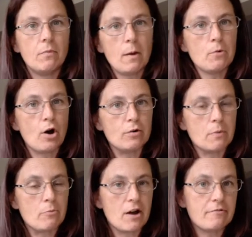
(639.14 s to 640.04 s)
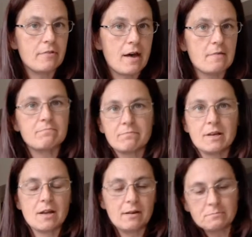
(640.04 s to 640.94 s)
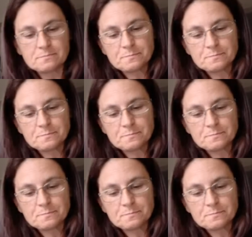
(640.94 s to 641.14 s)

I'm not holding my breath for that, you know.